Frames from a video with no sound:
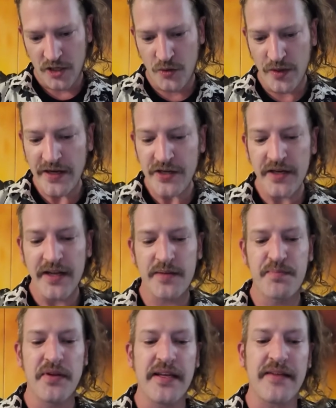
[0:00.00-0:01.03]

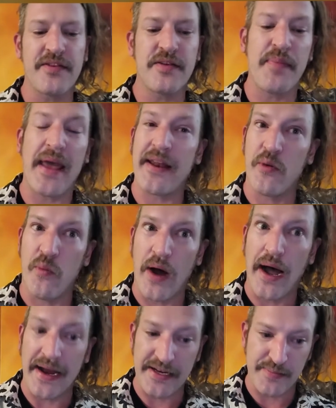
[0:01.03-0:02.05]
Creationist beliefs span a
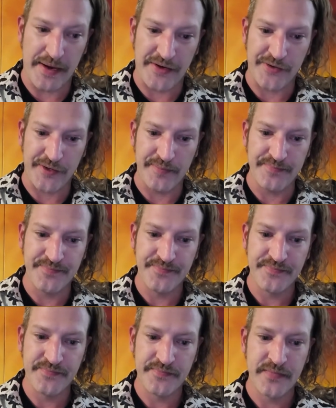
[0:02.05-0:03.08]
wide spectrum,
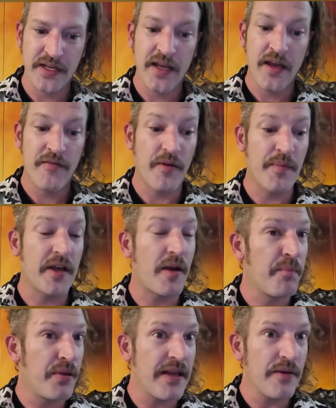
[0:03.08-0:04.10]
from the
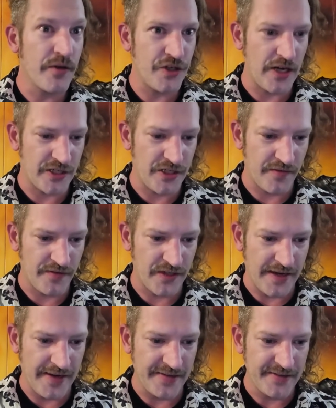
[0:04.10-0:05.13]
complete rejection of
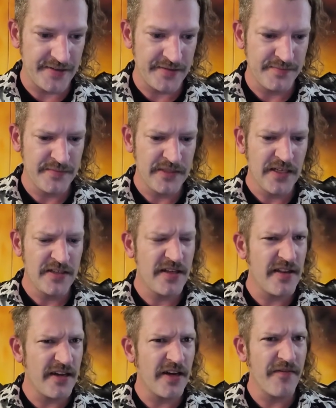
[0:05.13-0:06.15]
science to
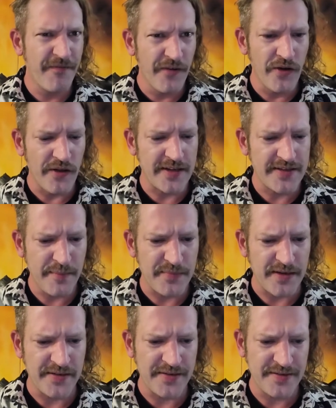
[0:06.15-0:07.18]
the near full
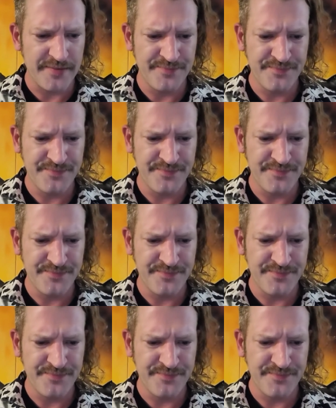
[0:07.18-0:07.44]
acceptance.